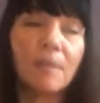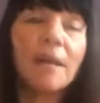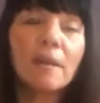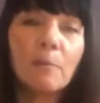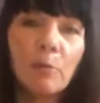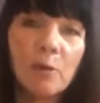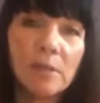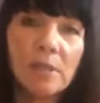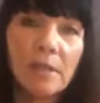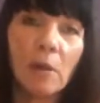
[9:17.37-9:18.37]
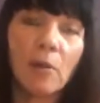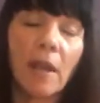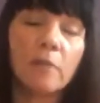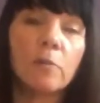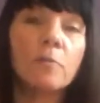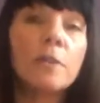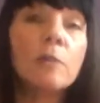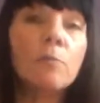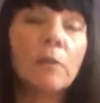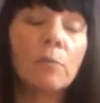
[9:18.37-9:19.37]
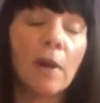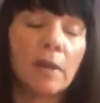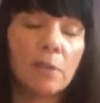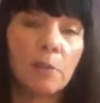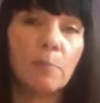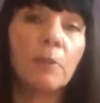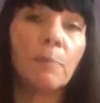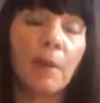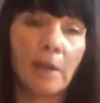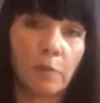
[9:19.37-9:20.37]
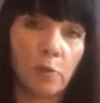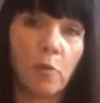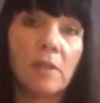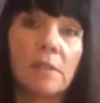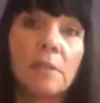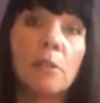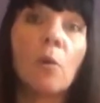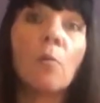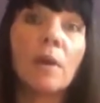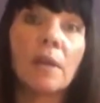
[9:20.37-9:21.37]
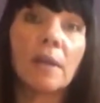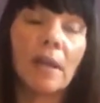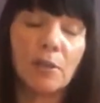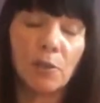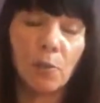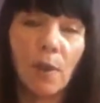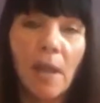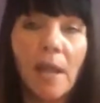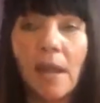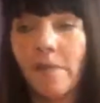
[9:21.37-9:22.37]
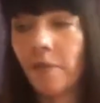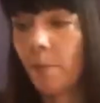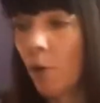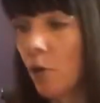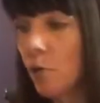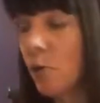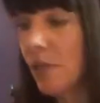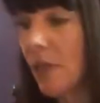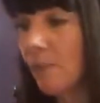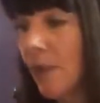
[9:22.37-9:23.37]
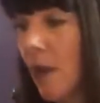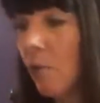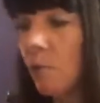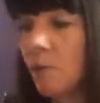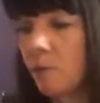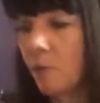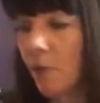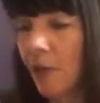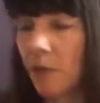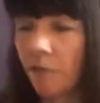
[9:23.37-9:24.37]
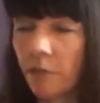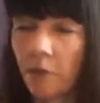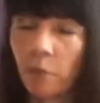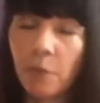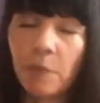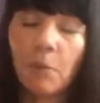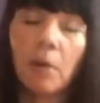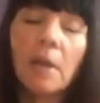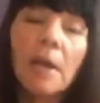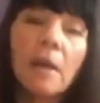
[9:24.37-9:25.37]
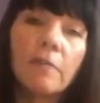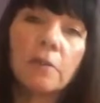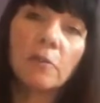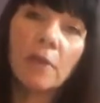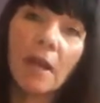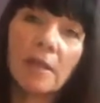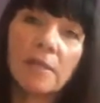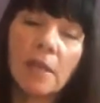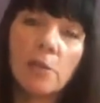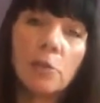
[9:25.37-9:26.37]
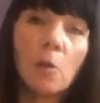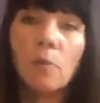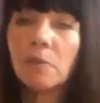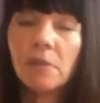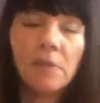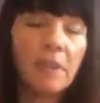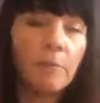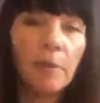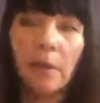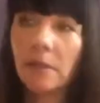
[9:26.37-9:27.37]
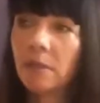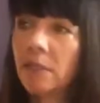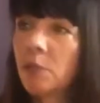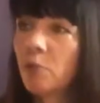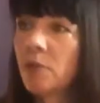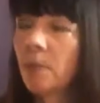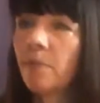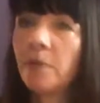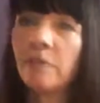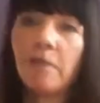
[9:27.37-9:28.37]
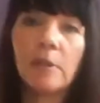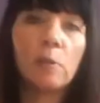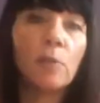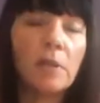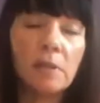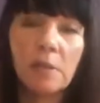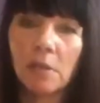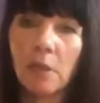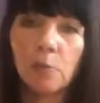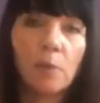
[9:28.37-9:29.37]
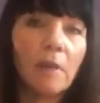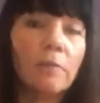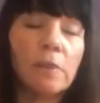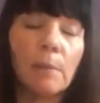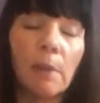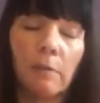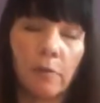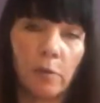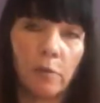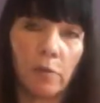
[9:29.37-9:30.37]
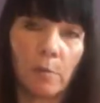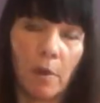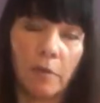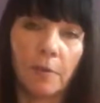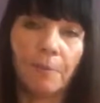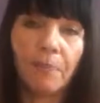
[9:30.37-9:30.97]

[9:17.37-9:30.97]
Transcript: then the person said, okay, he really wanted to build back the trust and say, you know, what can I do? And then the partner who stepped out or was liking all these other people, these other guys said, you know, well, just give me like a list or something of things and we can discuss whatever's coming up for you for the month.